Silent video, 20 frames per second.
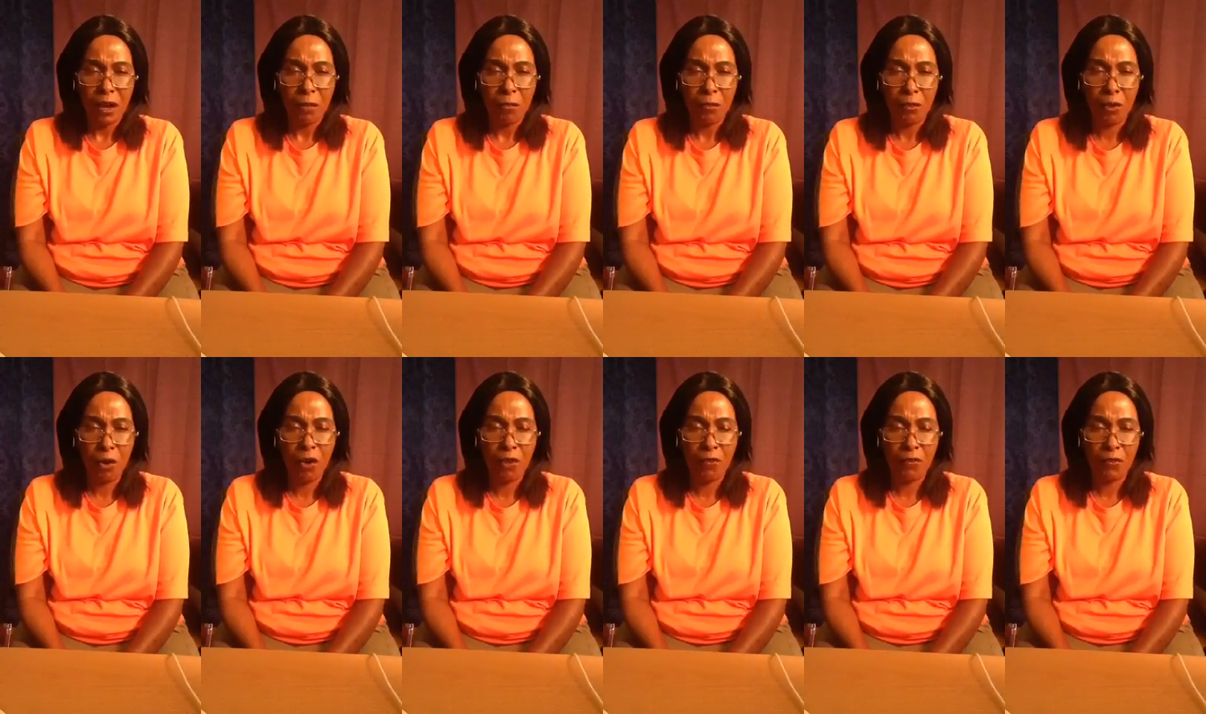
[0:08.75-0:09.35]

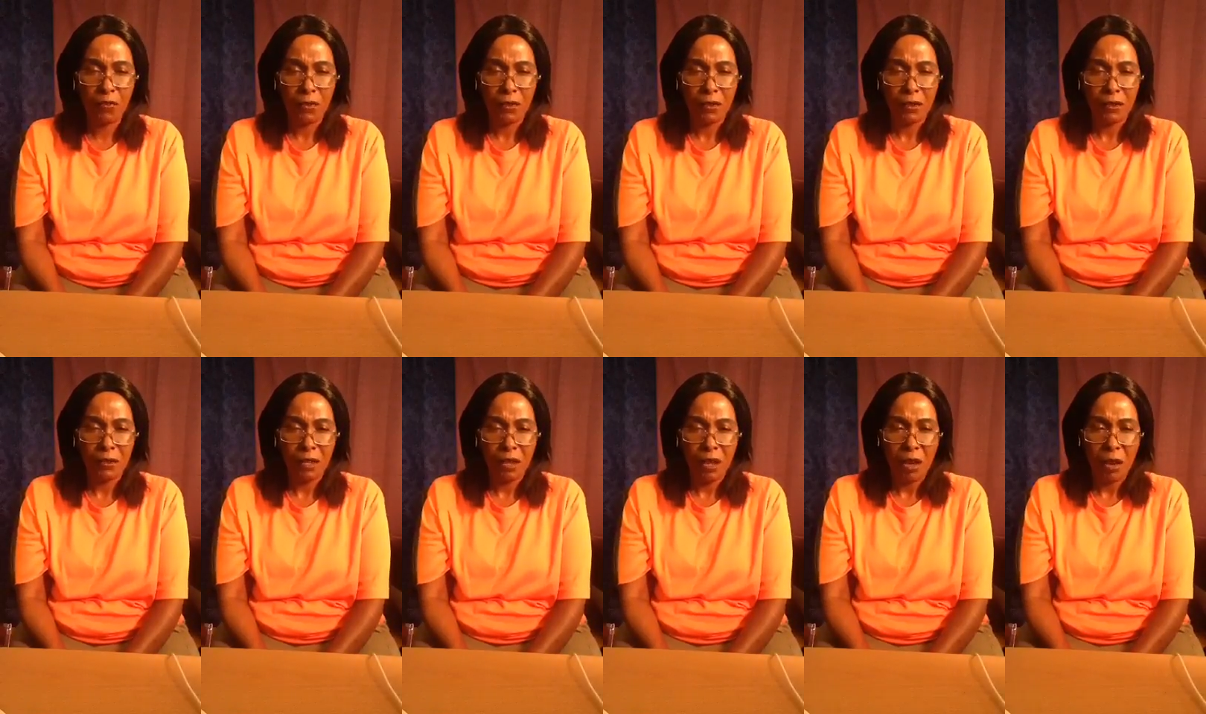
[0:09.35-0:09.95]
Move.
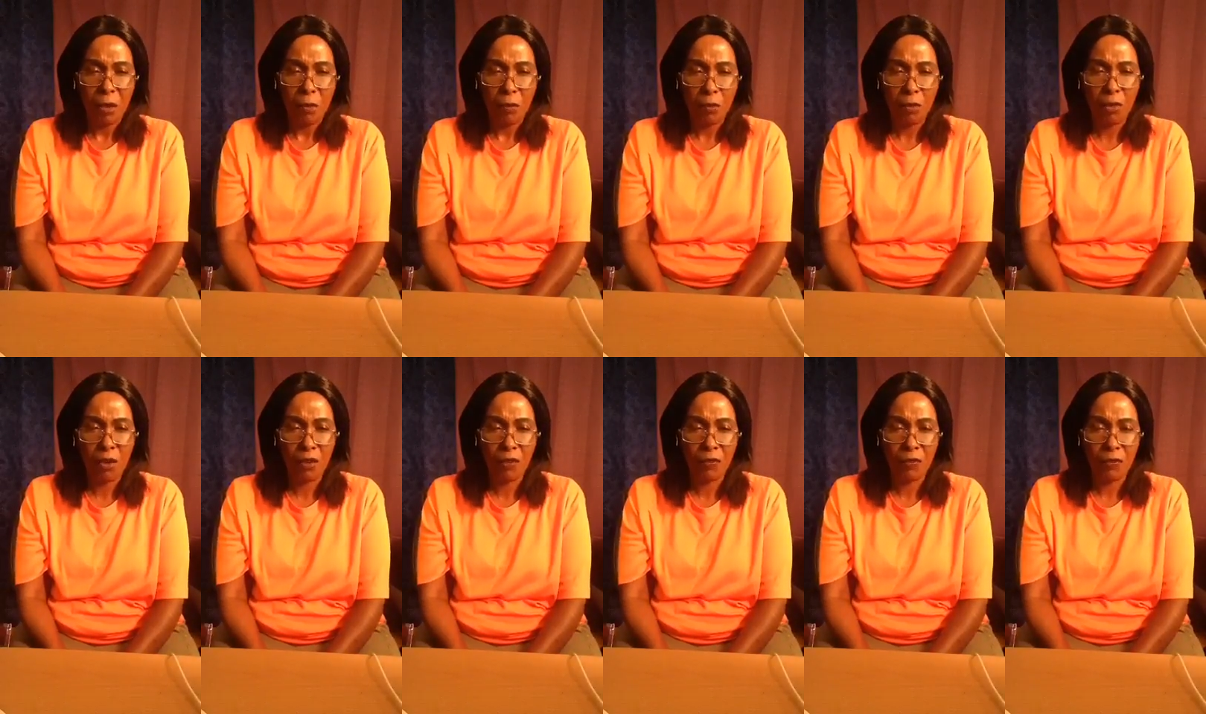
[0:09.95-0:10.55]

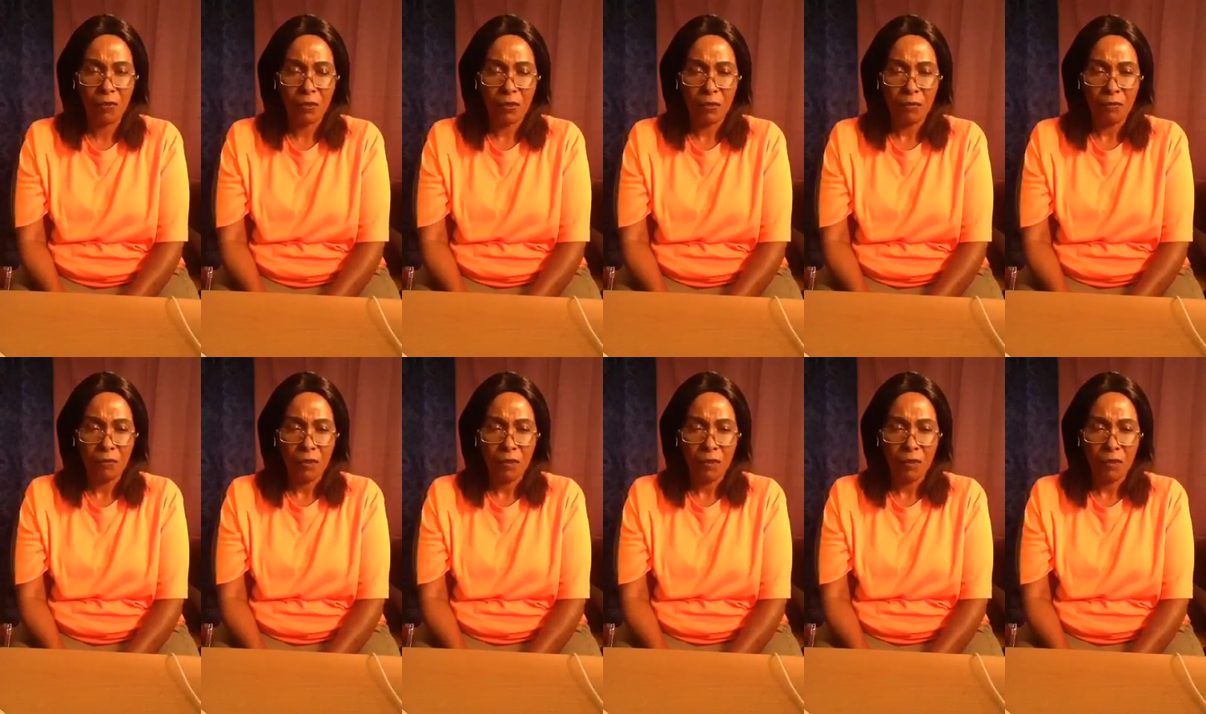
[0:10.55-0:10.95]
Move.